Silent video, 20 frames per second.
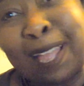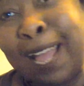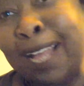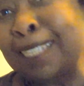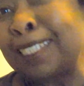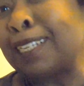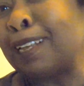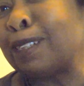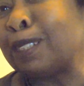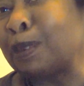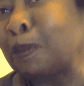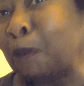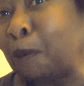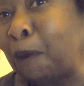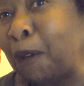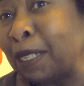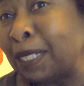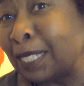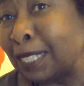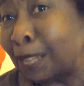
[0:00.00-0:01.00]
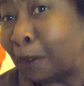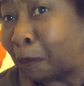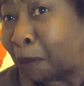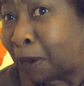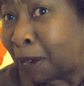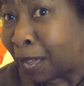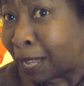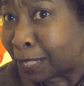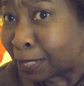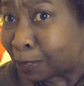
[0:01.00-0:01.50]
I saw some quizzes that
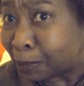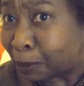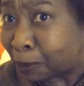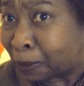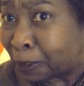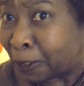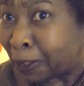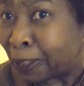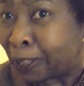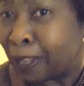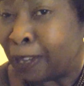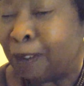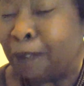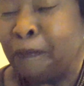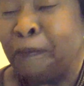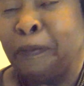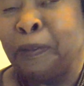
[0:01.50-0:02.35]
were not so good.